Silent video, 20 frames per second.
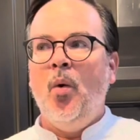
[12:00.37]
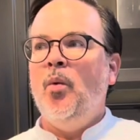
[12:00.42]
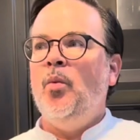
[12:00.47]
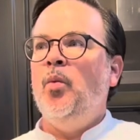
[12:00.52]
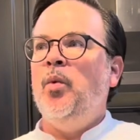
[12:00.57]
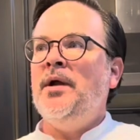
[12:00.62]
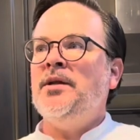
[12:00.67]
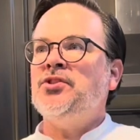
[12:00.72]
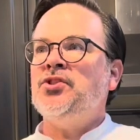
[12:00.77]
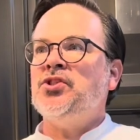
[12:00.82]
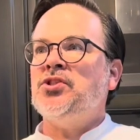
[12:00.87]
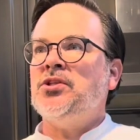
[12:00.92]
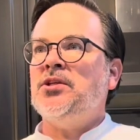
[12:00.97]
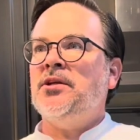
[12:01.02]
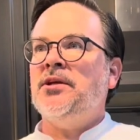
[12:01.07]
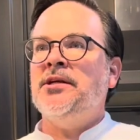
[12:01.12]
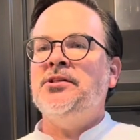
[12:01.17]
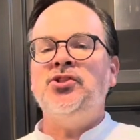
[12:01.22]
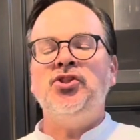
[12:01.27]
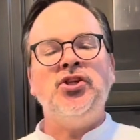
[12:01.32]
which
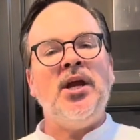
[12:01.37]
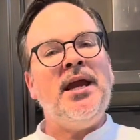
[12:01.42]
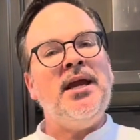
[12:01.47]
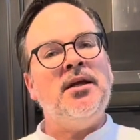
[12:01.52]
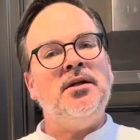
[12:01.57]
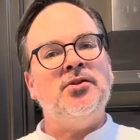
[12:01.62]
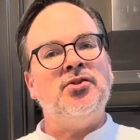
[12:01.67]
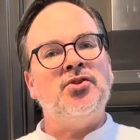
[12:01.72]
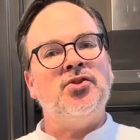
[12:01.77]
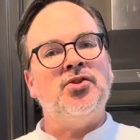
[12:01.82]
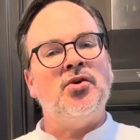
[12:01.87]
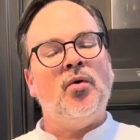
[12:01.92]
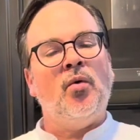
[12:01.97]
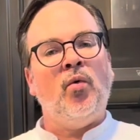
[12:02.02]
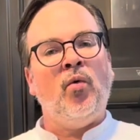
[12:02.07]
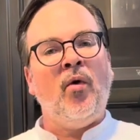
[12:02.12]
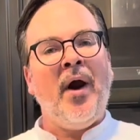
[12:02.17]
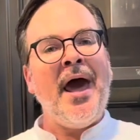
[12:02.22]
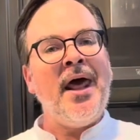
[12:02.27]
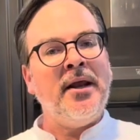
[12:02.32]
can change
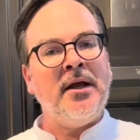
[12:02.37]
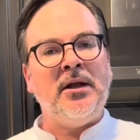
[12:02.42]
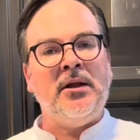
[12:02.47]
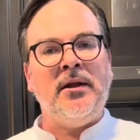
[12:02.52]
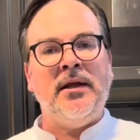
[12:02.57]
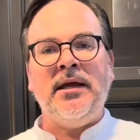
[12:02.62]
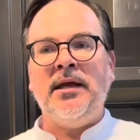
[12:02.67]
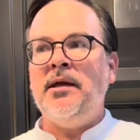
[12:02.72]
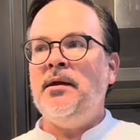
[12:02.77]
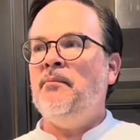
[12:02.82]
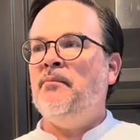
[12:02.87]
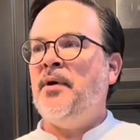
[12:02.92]
radically